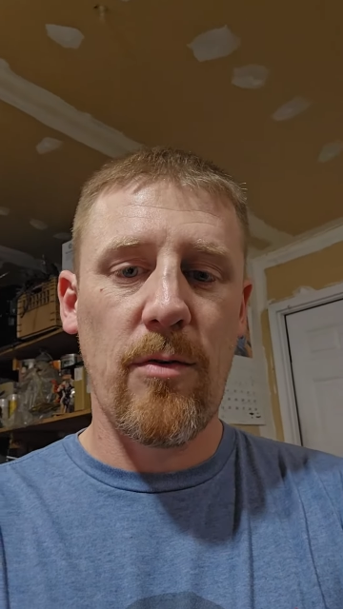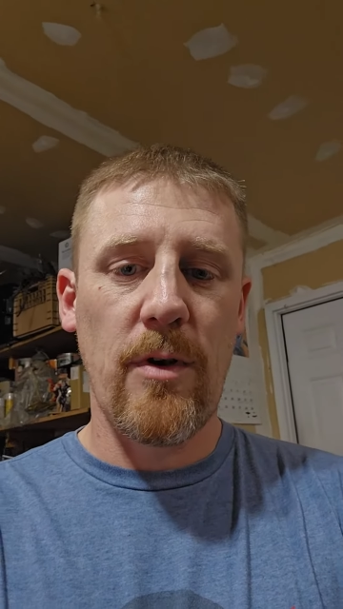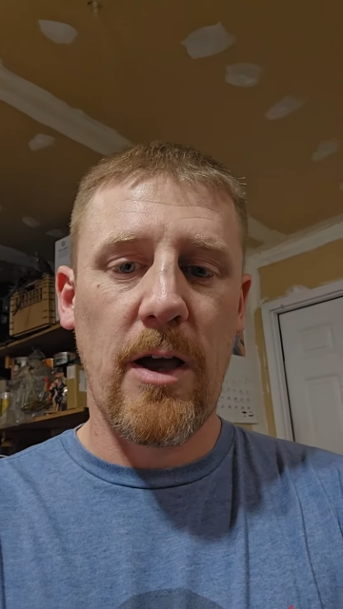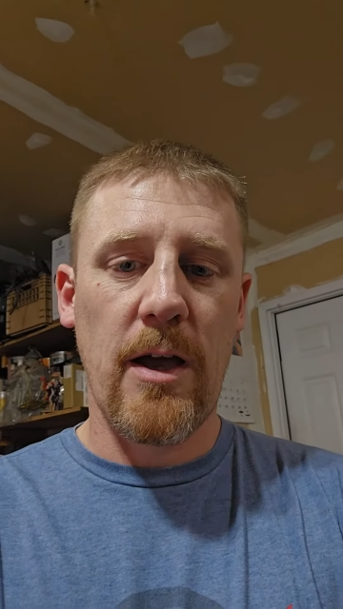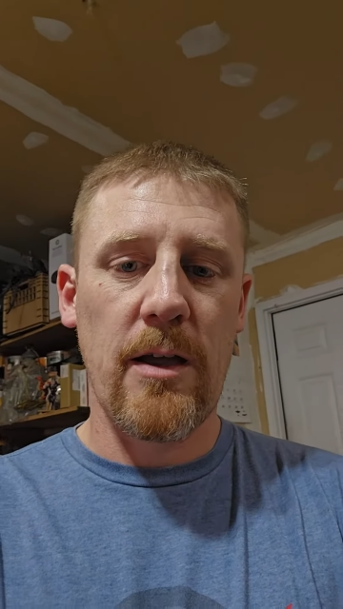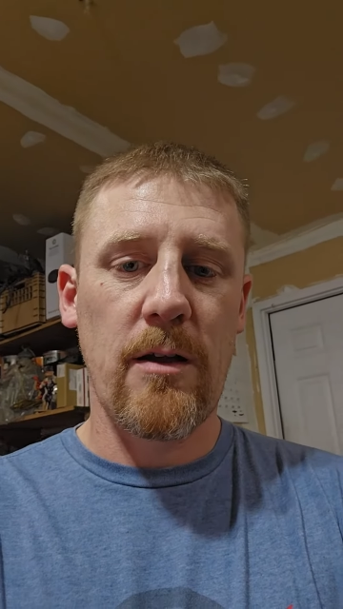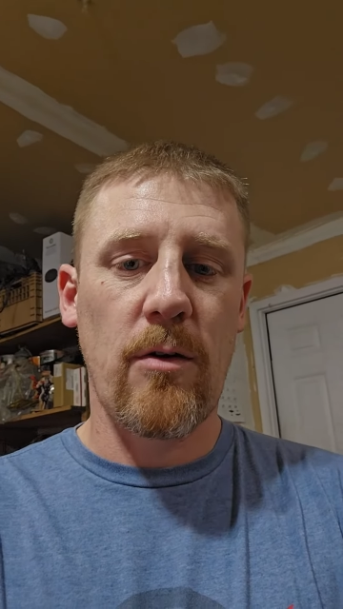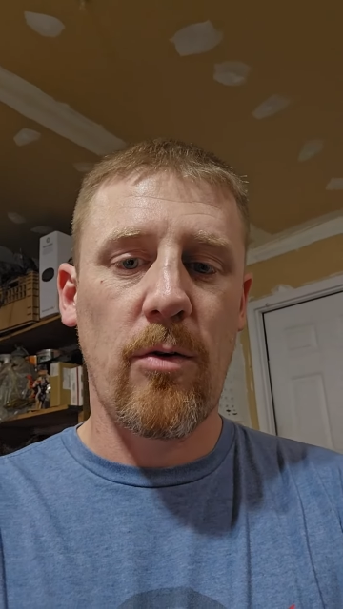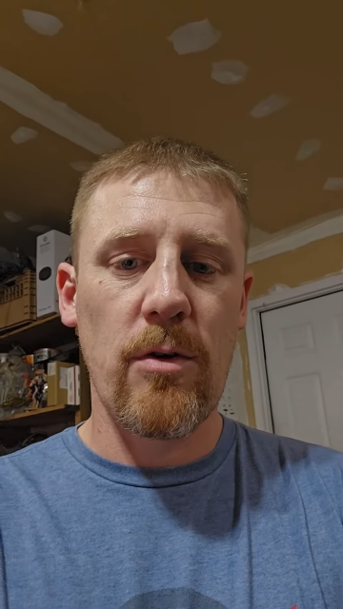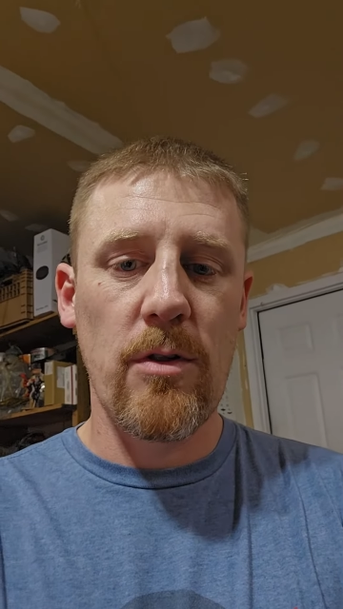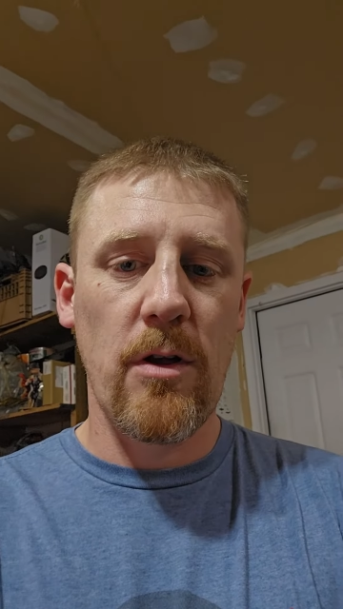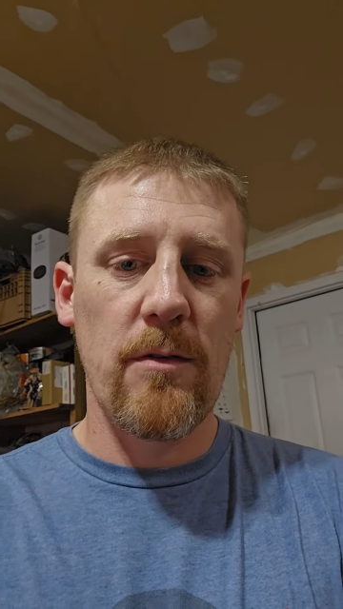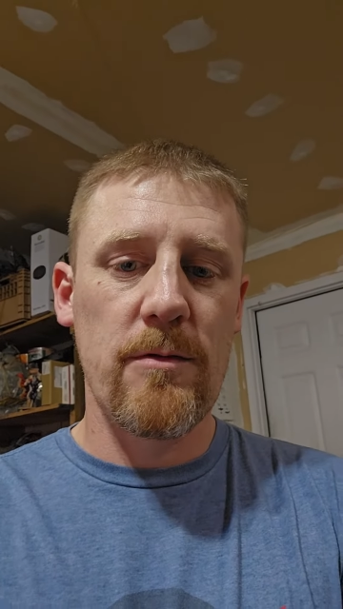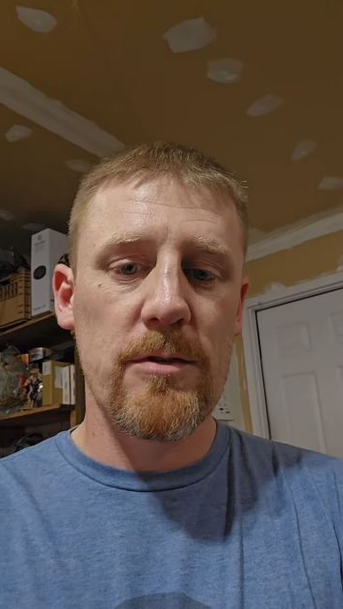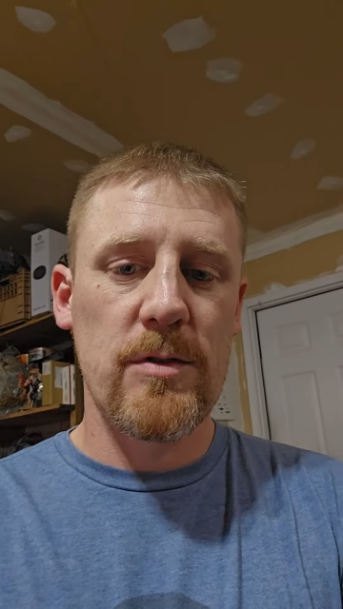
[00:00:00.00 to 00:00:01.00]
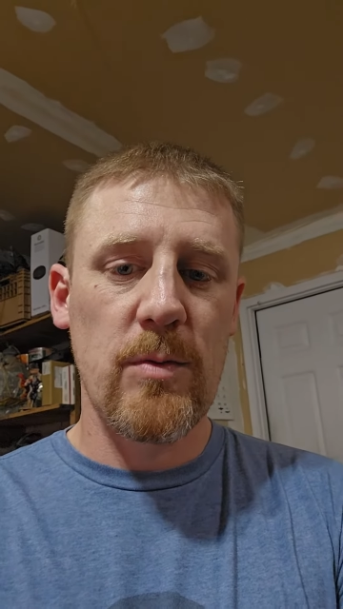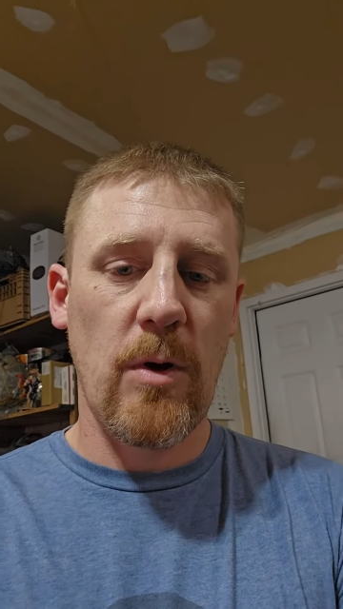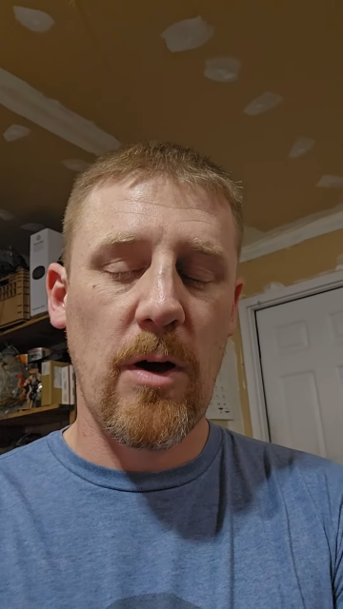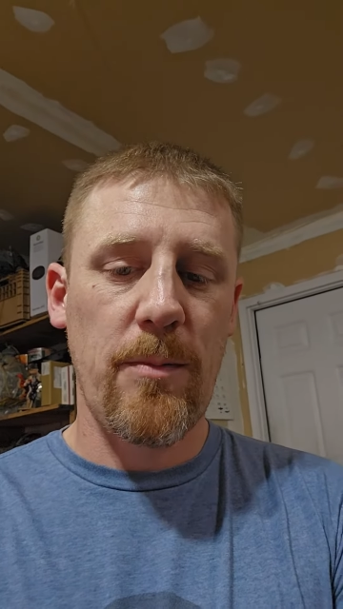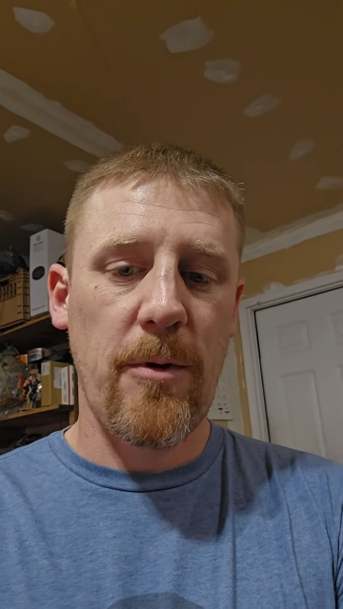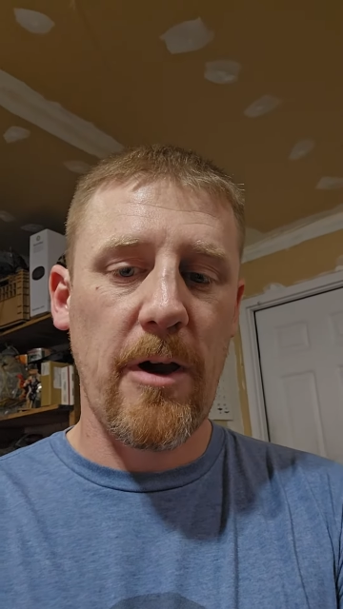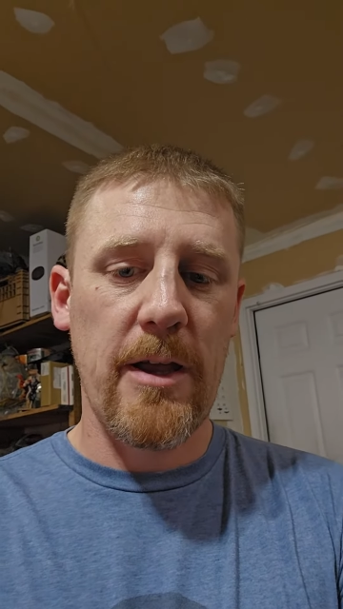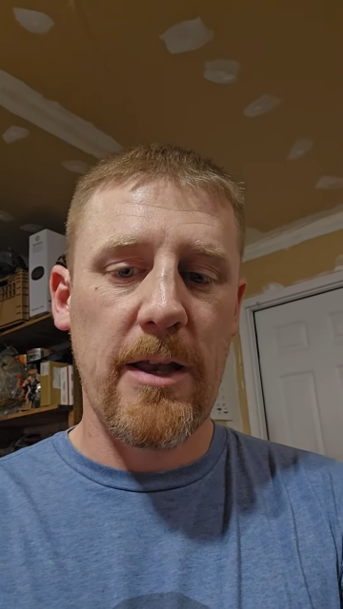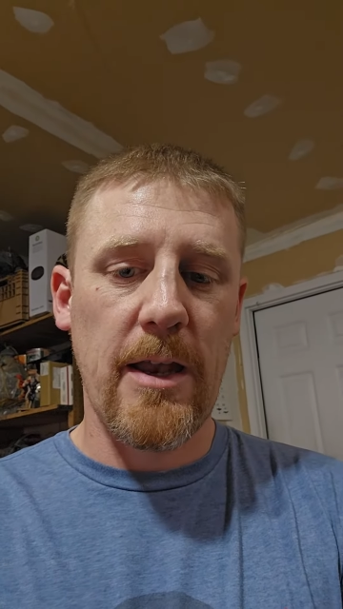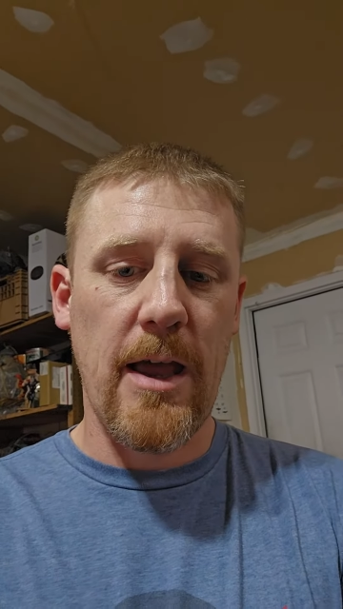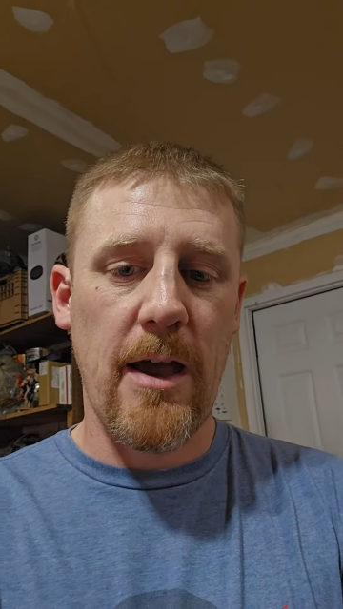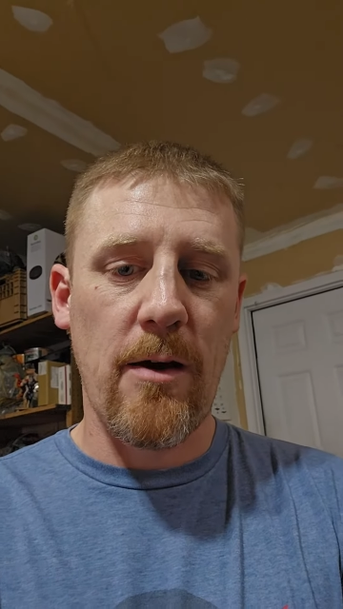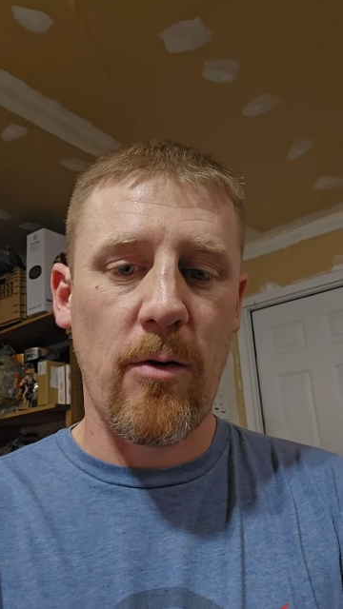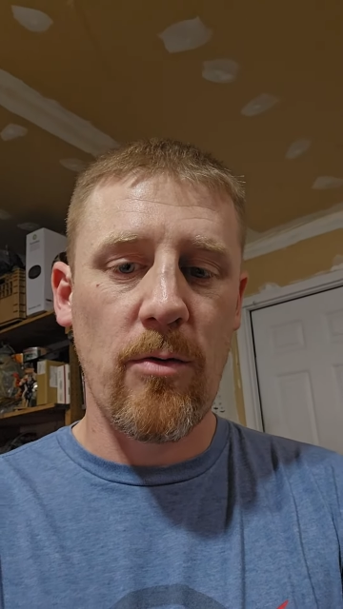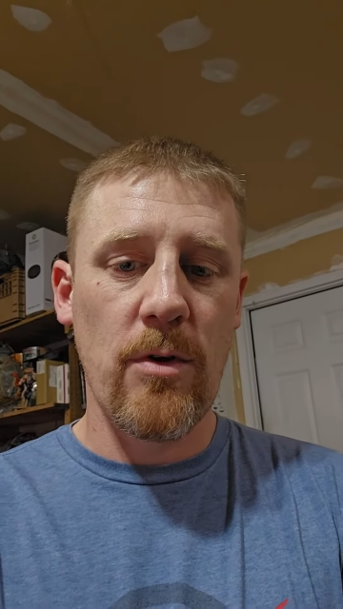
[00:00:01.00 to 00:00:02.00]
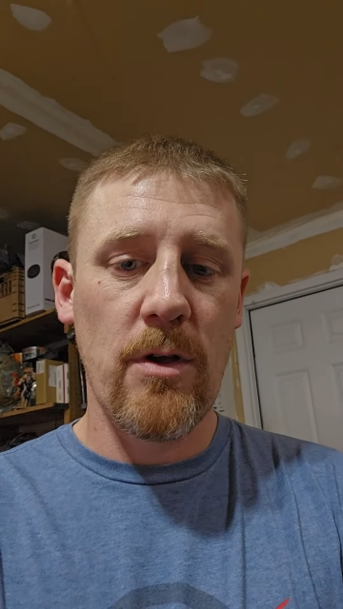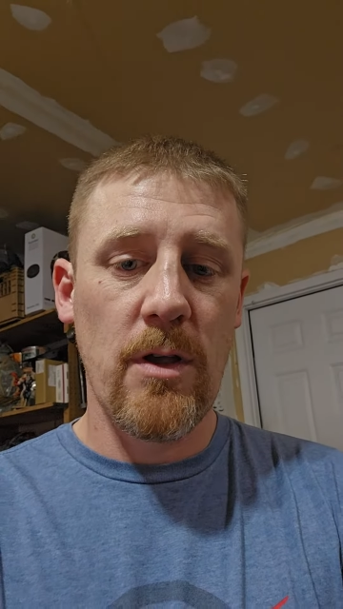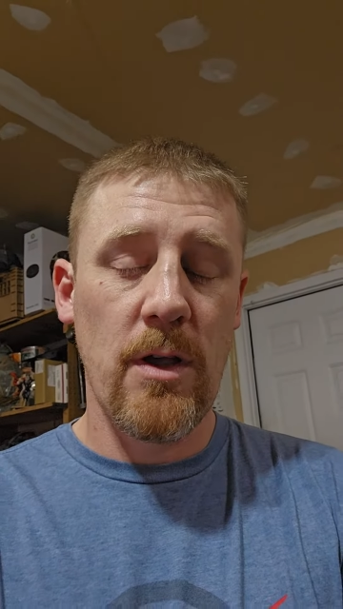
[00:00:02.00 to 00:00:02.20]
9 coilover swap right now.